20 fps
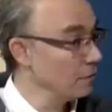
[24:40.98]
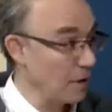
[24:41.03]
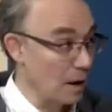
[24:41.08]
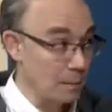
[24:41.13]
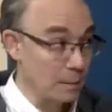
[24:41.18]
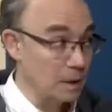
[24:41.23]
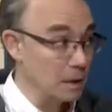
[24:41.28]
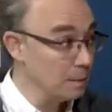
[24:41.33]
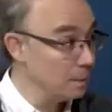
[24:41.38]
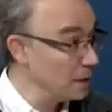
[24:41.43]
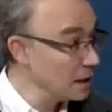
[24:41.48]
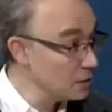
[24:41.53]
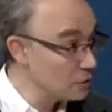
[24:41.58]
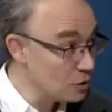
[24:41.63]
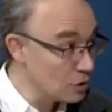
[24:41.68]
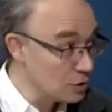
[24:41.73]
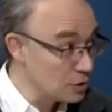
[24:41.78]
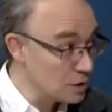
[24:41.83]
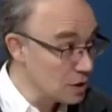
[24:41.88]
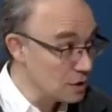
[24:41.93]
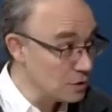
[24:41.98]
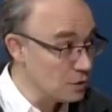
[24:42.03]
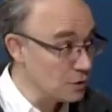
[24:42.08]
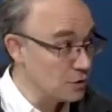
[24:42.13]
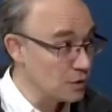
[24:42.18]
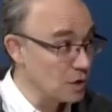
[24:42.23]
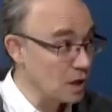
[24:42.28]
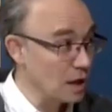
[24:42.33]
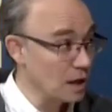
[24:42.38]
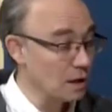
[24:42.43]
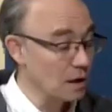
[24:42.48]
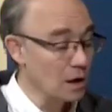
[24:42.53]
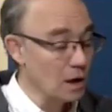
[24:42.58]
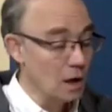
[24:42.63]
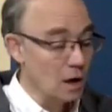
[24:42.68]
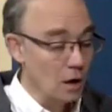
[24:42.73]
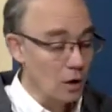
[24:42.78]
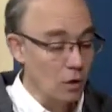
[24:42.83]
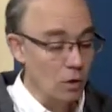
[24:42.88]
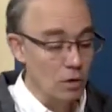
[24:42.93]
family pictures, as you said.
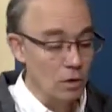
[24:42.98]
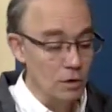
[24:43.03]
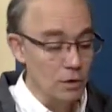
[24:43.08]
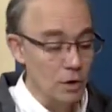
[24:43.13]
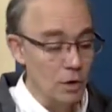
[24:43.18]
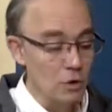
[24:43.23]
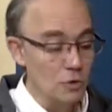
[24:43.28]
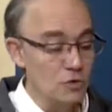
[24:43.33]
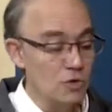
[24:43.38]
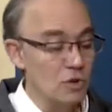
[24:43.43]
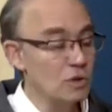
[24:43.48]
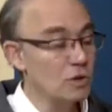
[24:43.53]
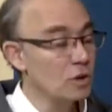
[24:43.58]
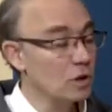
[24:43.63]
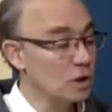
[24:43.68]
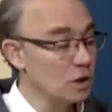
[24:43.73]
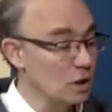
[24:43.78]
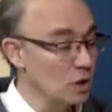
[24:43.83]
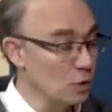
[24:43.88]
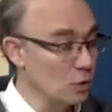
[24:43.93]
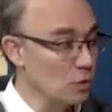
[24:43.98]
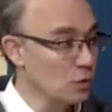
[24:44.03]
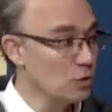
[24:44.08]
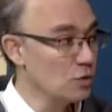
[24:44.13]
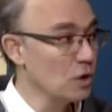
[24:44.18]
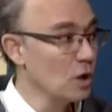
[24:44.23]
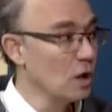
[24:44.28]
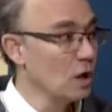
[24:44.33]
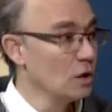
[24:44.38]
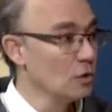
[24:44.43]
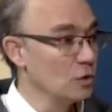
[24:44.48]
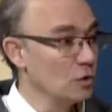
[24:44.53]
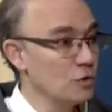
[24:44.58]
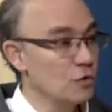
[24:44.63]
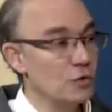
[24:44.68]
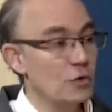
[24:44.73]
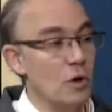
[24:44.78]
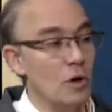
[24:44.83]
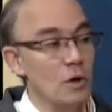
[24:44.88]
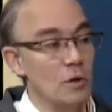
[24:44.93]
All those are clues to
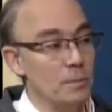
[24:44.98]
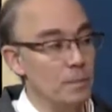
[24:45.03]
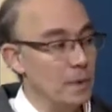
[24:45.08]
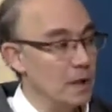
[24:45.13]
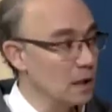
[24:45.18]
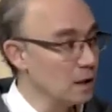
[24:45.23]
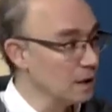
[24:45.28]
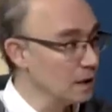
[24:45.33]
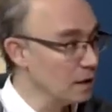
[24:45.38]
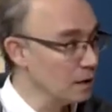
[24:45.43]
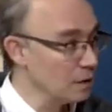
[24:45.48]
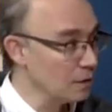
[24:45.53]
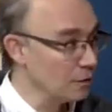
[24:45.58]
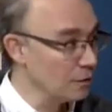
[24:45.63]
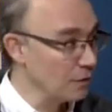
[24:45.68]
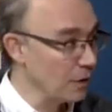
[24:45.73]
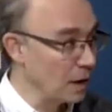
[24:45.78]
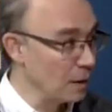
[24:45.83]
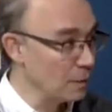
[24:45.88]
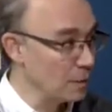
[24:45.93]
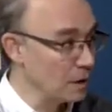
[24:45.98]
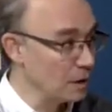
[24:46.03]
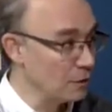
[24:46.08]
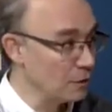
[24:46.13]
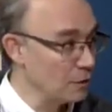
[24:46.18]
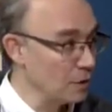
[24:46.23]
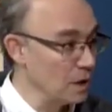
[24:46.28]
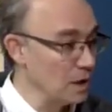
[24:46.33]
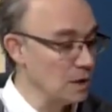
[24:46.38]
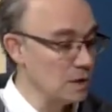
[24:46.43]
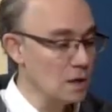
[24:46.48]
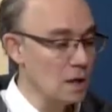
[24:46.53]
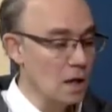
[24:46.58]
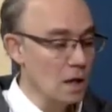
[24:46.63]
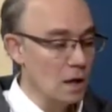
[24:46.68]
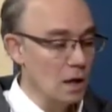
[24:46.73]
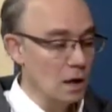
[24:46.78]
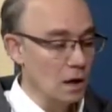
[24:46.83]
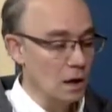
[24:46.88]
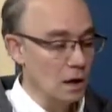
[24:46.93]
start building their family trees.
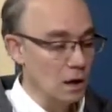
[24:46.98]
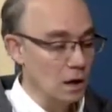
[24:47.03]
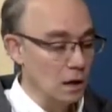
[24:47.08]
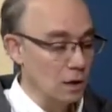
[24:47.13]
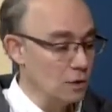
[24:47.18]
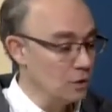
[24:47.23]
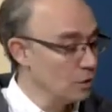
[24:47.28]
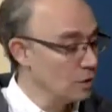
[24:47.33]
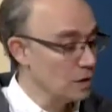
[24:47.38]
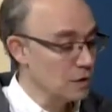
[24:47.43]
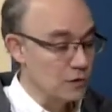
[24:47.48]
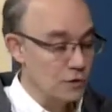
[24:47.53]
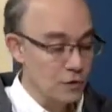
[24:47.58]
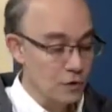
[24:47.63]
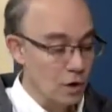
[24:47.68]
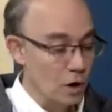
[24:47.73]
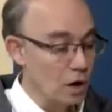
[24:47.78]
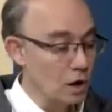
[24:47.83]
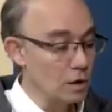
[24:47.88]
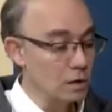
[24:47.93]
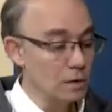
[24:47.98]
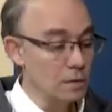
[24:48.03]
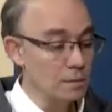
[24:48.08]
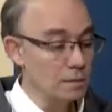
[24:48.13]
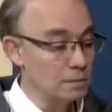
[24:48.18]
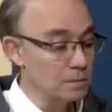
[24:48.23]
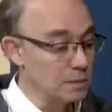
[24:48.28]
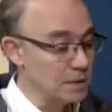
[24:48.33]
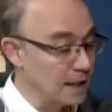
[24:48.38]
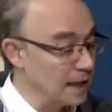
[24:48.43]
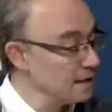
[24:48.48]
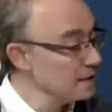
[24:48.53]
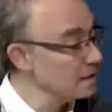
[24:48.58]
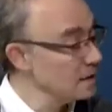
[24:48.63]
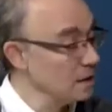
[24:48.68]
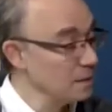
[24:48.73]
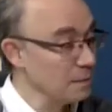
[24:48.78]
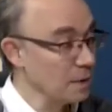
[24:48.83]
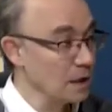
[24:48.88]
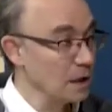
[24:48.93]
You can start
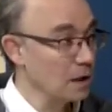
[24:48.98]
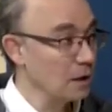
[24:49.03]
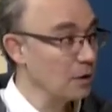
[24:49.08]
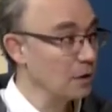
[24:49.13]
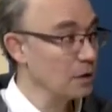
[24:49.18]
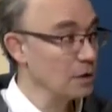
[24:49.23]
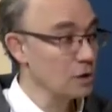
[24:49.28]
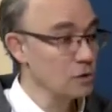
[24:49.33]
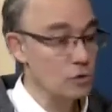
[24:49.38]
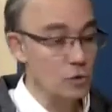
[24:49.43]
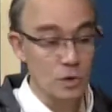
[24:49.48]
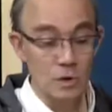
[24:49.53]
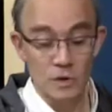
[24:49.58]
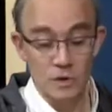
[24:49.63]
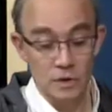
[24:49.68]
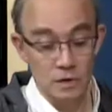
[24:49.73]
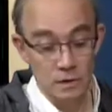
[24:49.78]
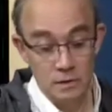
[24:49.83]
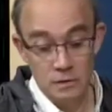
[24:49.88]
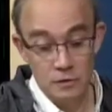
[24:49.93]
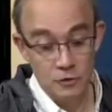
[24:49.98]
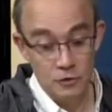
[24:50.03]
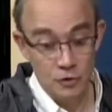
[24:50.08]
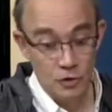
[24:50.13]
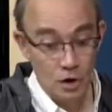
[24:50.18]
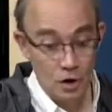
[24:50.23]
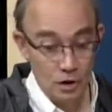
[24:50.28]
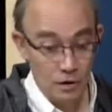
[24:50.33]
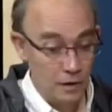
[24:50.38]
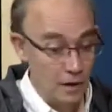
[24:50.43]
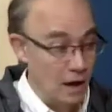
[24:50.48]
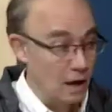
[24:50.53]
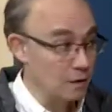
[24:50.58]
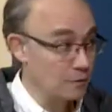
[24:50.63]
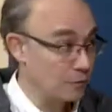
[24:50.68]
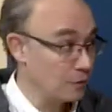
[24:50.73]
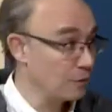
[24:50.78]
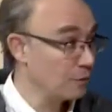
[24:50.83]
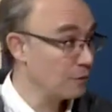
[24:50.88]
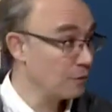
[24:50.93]
testing MyHeritage. You can start
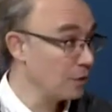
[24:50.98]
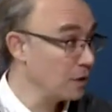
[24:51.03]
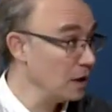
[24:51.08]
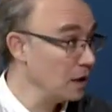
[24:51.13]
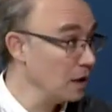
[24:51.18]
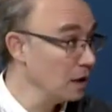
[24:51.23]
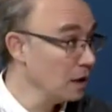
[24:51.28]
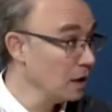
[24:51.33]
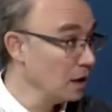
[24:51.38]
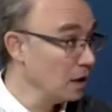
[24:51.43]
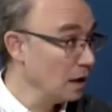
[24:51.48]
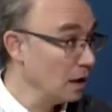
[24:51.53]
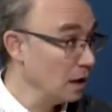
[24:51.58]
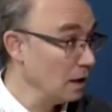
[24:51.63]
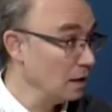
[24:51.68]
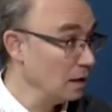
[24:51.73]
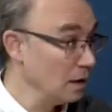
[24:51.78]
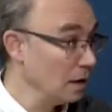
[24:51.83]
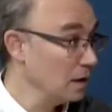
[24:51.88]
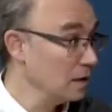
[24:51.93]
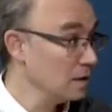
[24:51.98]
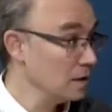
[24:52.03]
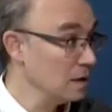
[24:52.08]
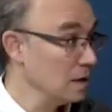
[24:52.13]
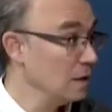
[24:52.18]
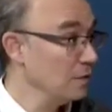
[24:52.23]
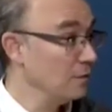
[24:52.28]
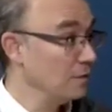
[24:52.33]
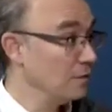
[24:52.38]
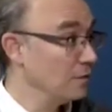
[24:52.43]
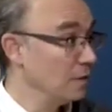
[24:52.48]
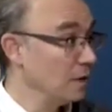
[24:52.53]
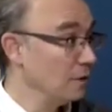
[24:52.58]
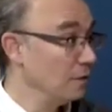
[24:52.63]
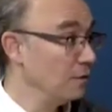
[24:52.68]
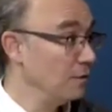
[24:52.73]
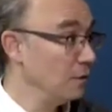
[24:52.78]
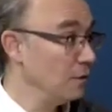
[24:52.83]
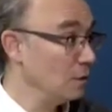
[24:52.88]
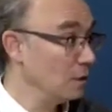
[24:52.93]
that for free and see
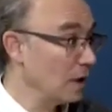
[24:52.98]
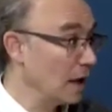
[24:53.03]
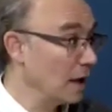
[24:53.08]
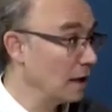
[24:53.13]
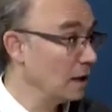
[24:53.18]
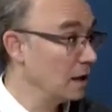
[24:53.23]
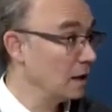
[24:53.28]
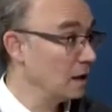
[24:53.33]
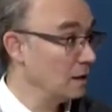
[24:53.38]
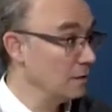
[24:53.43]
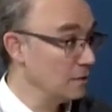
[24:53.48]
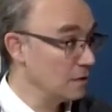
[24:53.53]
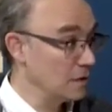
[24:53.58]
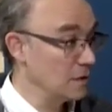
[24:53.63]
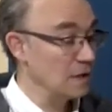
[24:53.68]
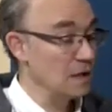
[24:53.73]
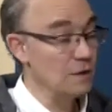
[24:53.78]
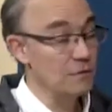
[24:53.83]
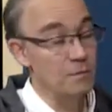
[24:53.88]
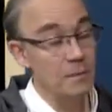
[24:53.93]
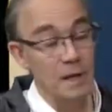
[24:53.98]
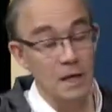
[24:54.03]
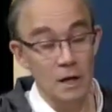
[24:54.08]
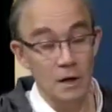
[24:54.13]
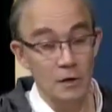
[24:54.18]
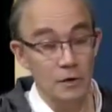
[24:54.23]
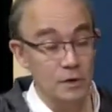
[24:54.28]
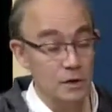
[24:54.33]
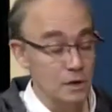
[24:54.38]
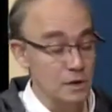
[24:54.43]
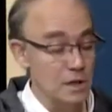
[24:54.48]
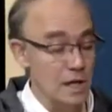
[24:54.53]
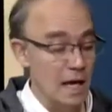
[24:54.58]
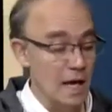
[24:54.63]
if you like it, and see if MyHeritage